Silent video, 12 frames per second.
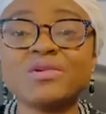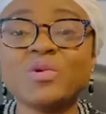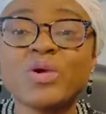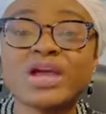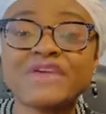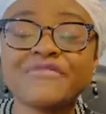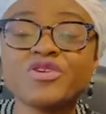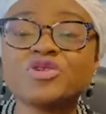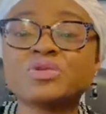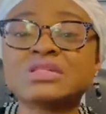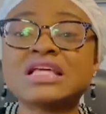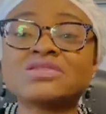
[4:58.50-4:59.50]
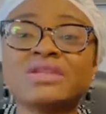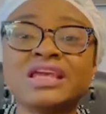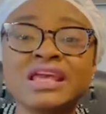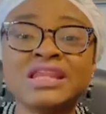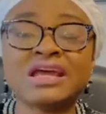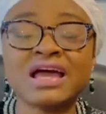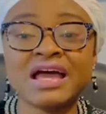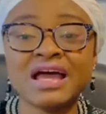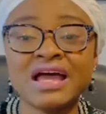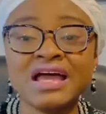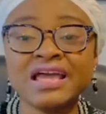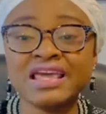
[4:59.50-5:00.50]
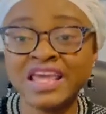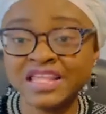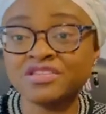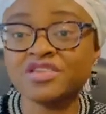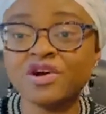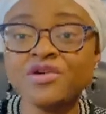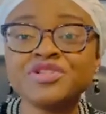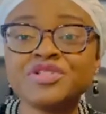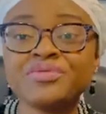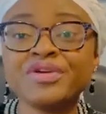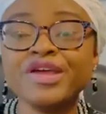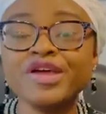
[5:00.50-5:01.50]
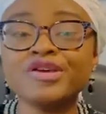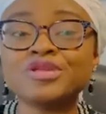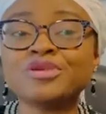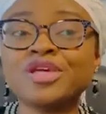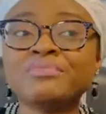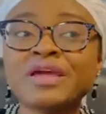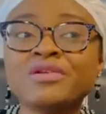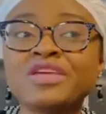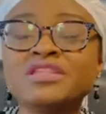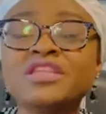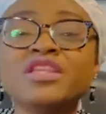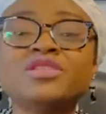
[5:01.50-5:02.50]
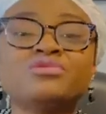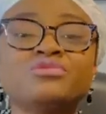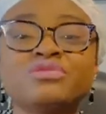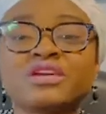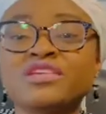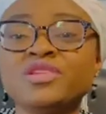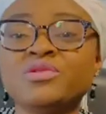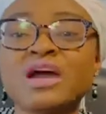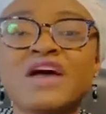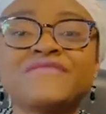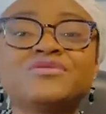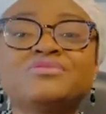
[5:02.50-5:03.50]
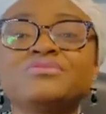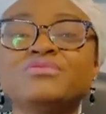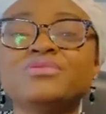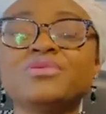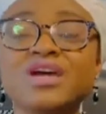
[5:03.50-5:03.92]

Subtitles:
quicker for you to settle in into the country. So you might not need to have to